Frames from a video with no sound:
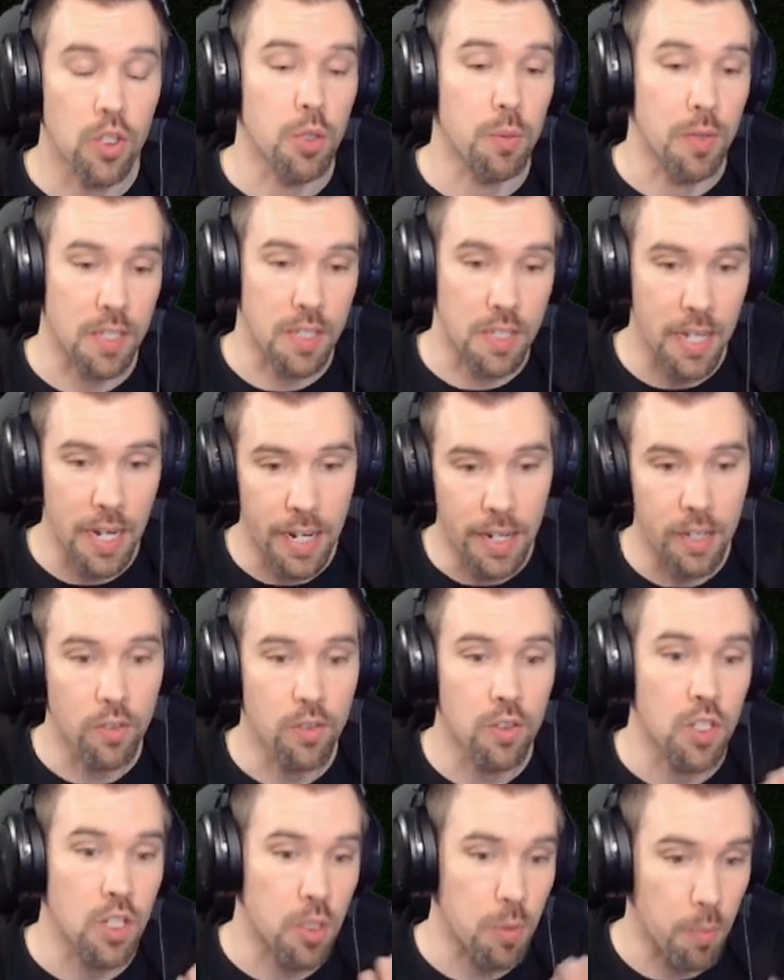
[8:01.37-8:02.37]

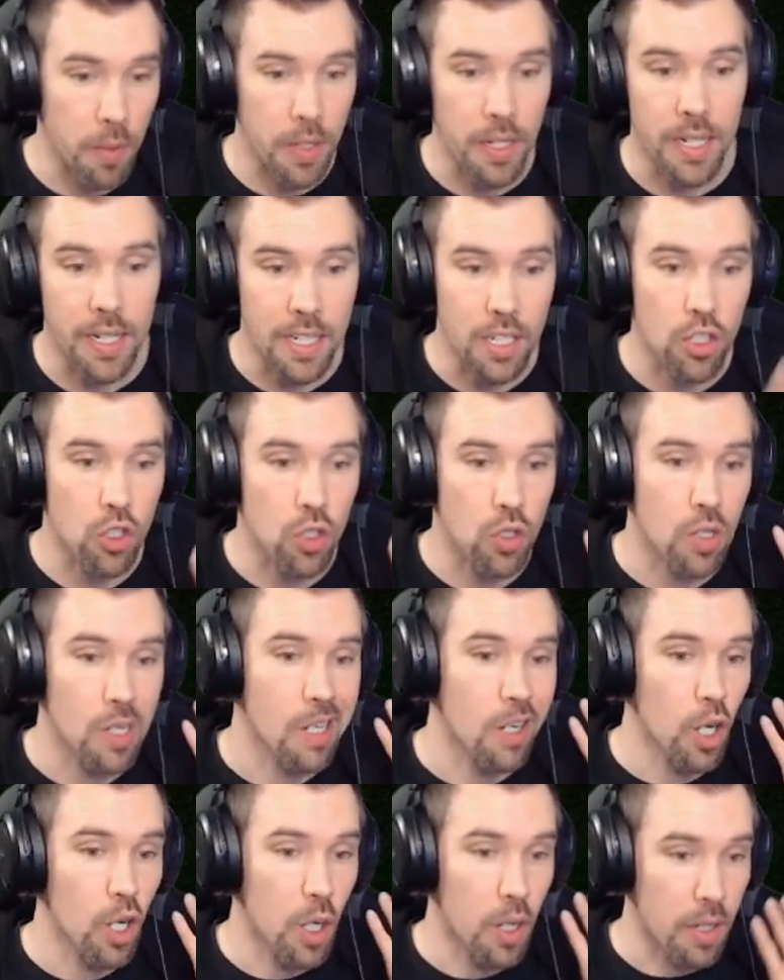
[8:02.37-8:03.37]
potatoes, spinach,
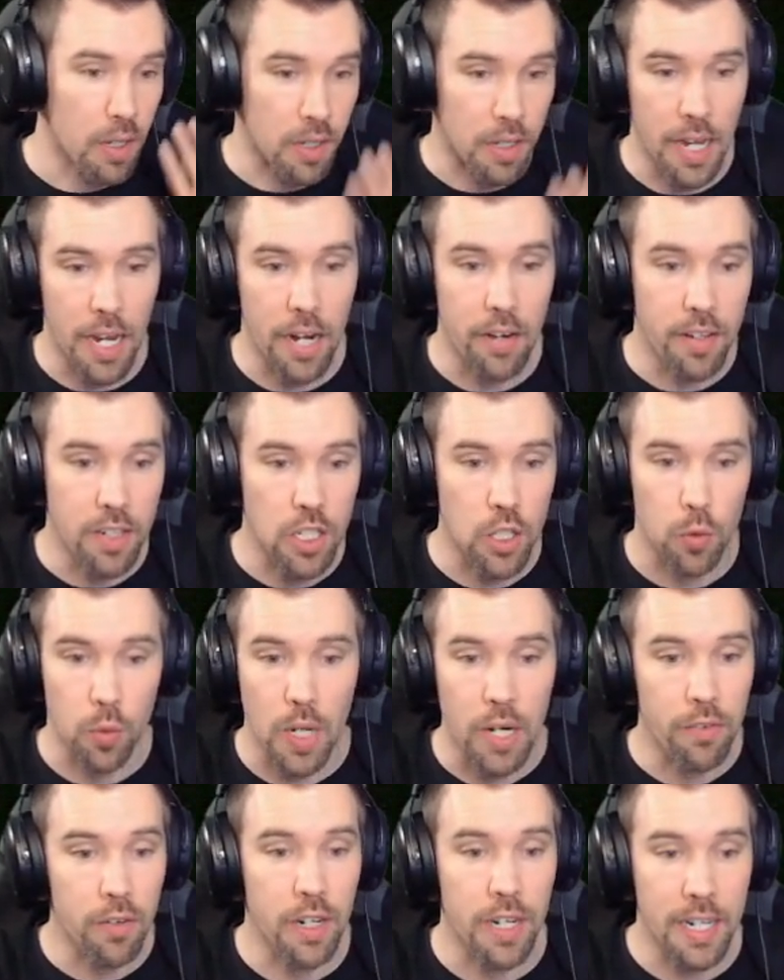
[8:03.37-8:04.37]
carrots,
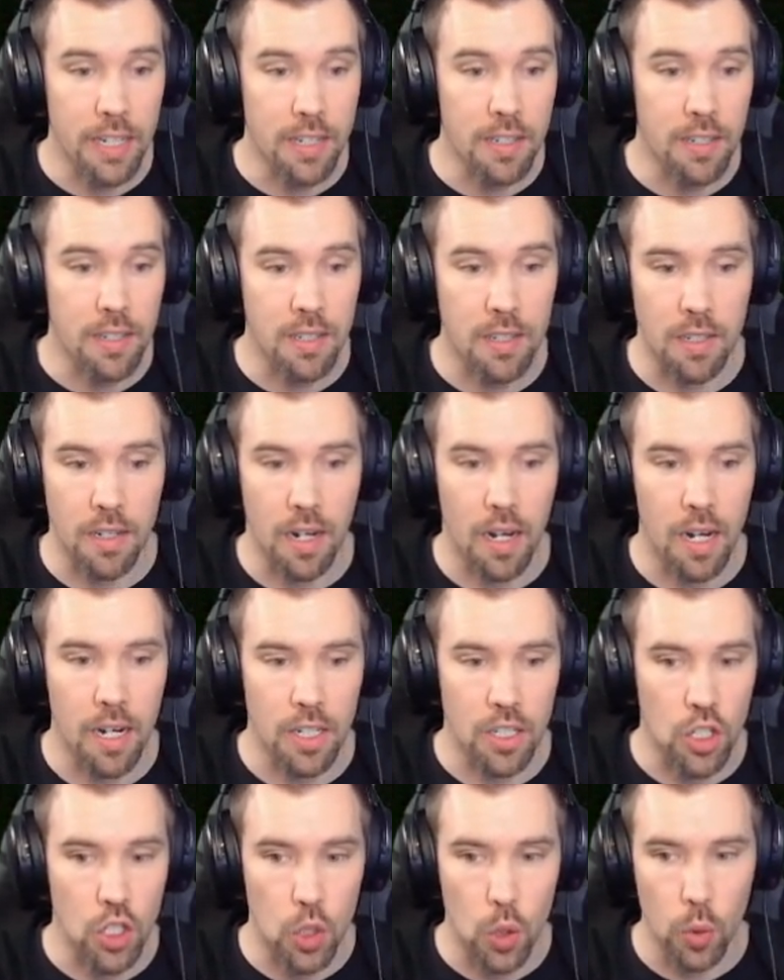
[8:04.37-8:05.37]
whatever it is.
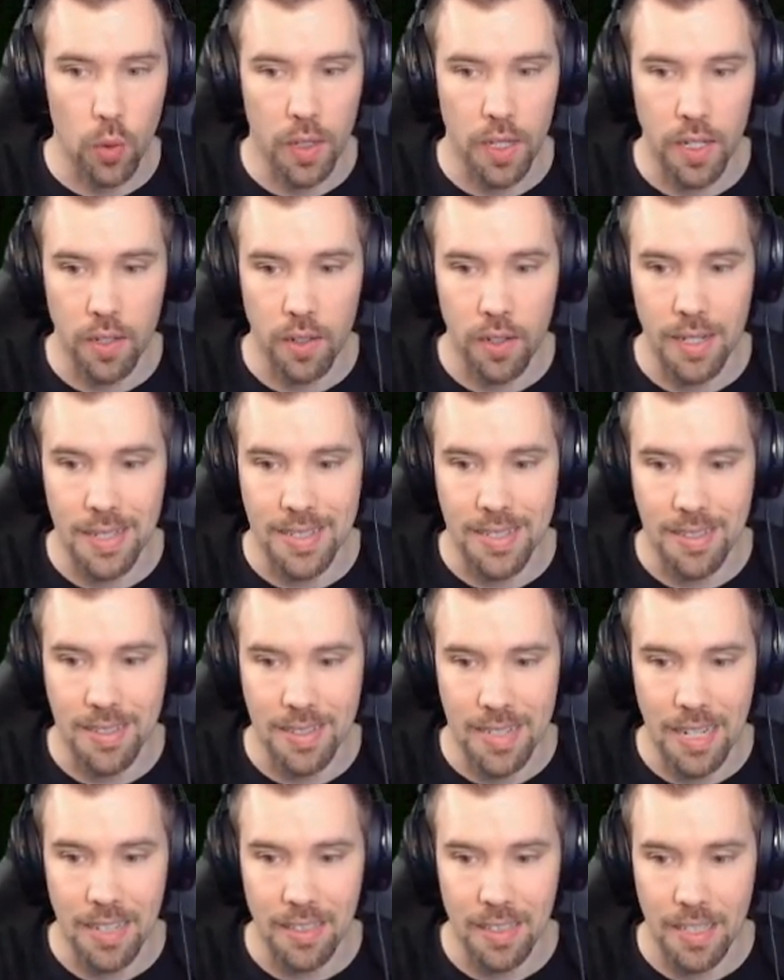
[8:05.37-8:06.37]
Just go here,
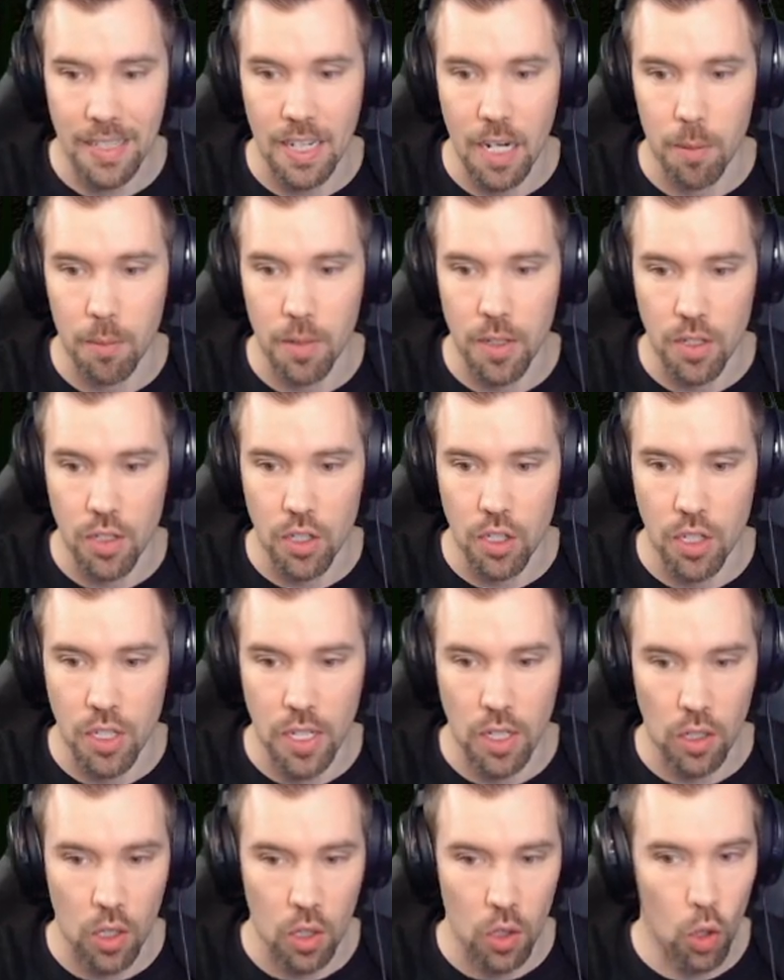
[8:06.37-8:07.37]
sell it. I'm going to just
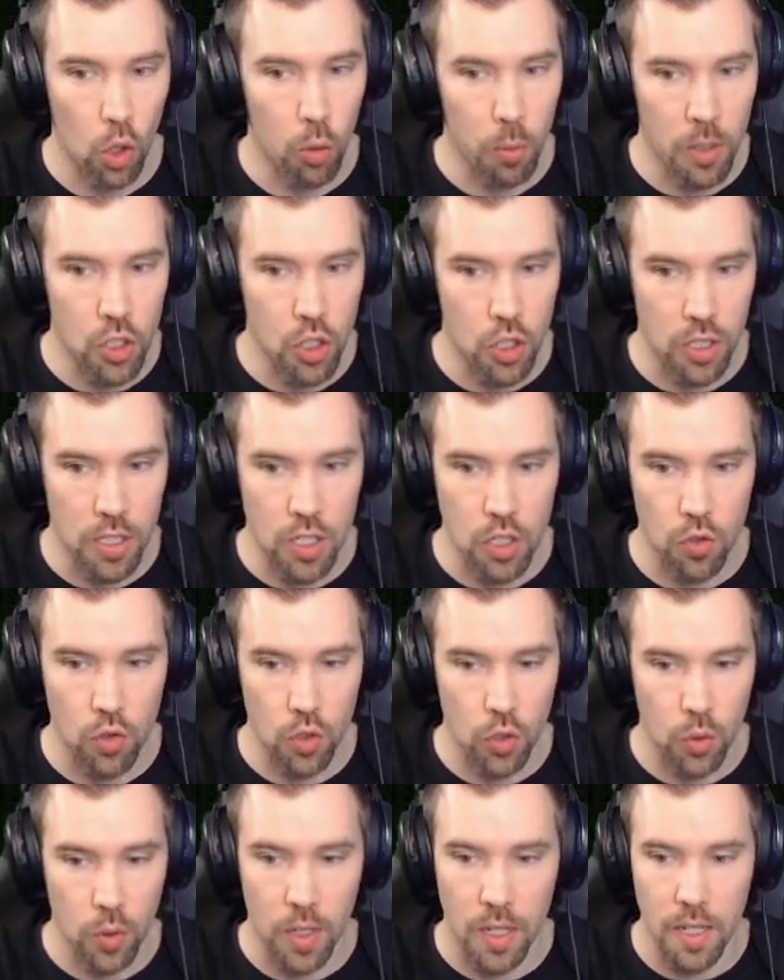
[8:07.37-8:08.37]
sell a whole bunch of this real
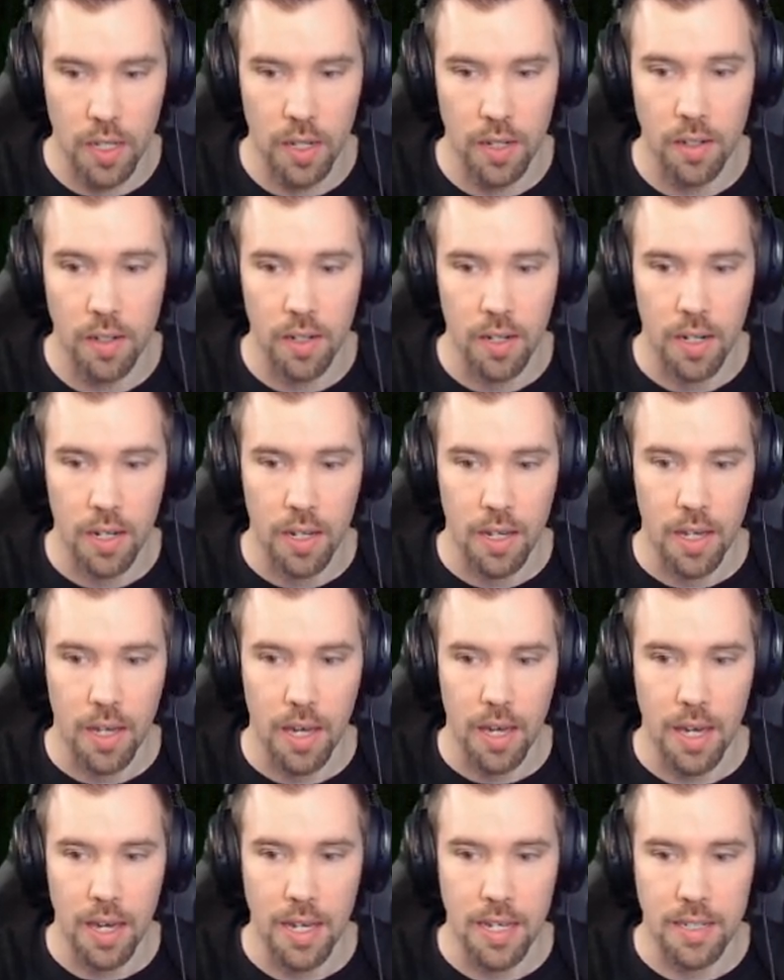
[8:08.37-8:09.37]
quick here
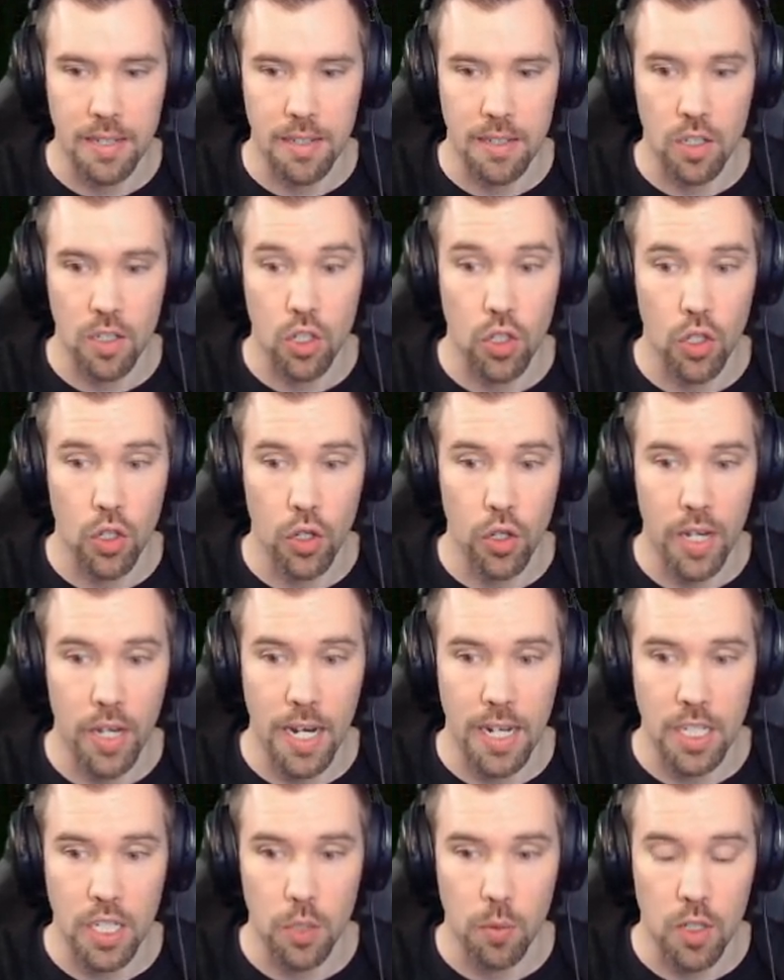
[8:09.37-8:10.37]
and show you
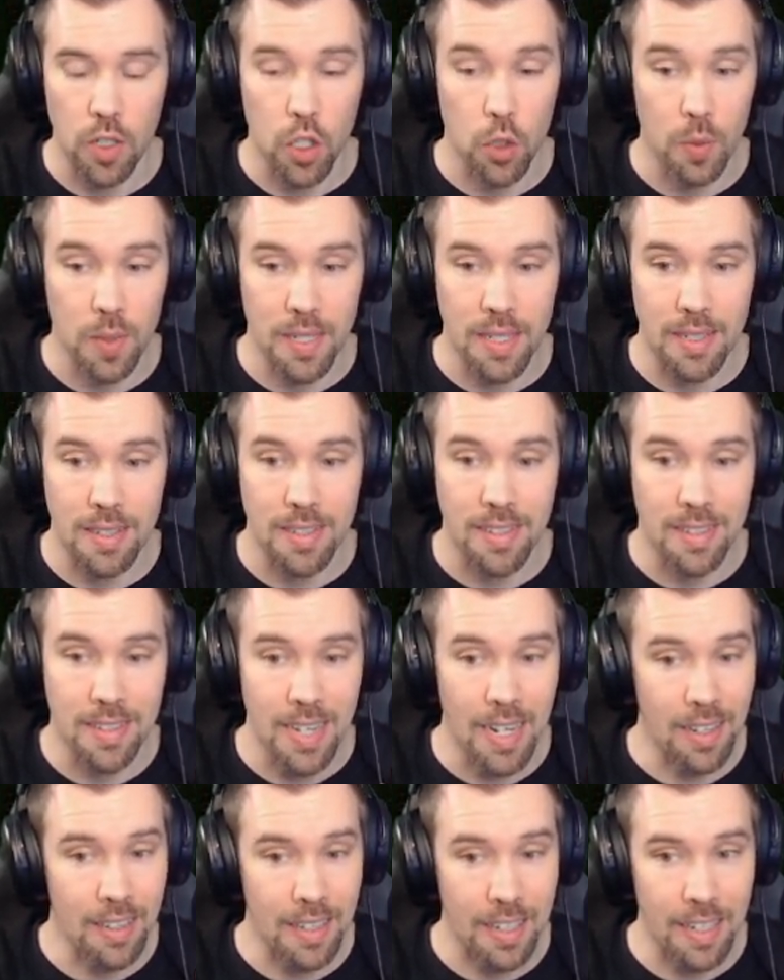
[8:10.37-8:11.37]
guys. Once we
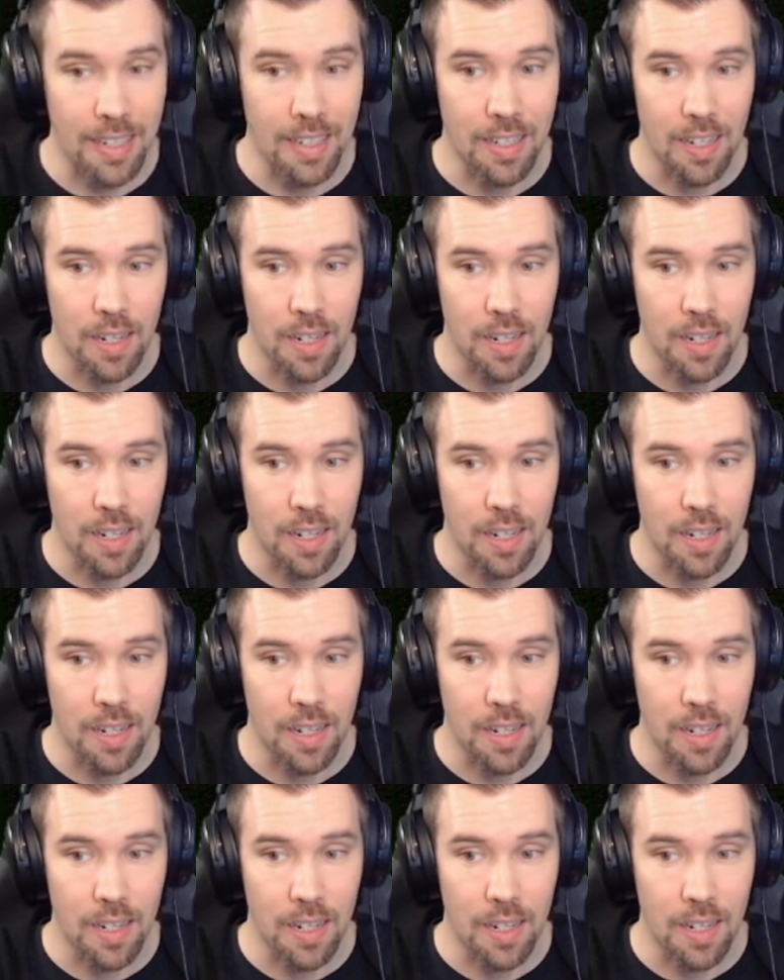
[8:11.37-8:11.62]
sell it,